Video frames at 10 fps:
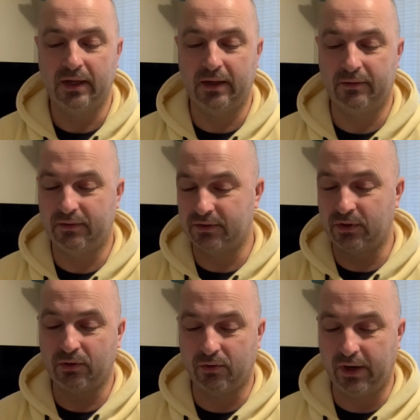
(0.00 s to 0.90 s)
It's
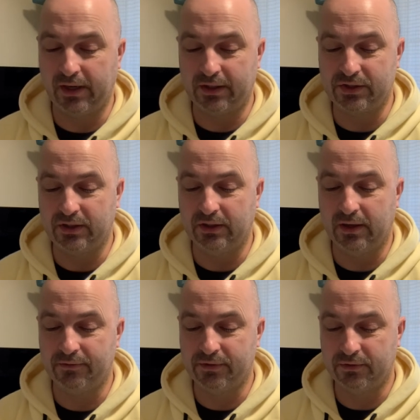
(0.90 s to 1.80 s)
all great. And she
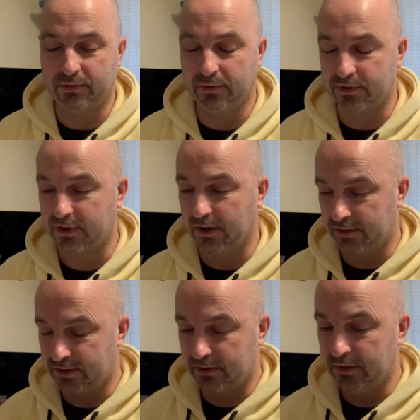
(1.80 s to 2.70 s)
loves tourist
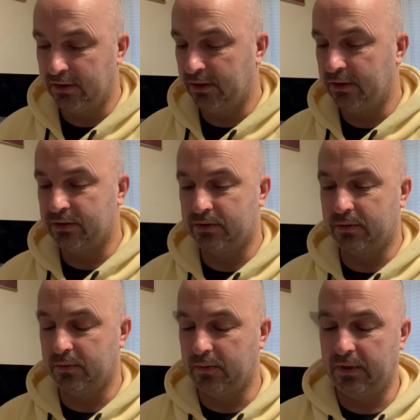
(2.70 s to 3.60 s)
cards.
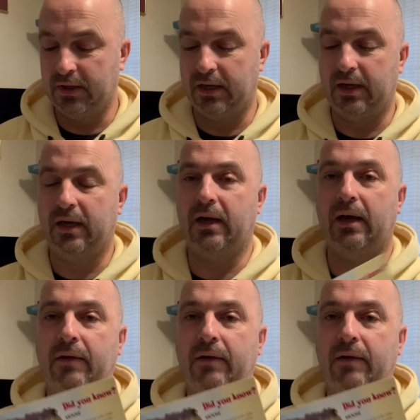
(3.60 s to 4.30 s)
So I've